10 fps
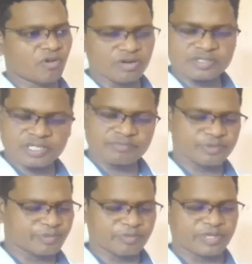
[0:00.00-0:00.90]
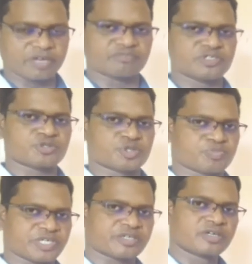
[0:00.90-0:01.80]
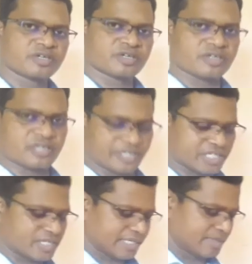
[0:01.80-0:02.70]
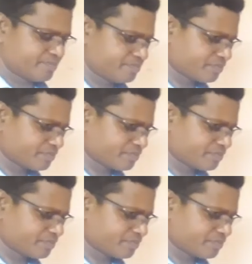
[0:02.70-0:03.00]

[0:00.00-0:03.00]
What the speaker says: only then we will be able to speak correctly.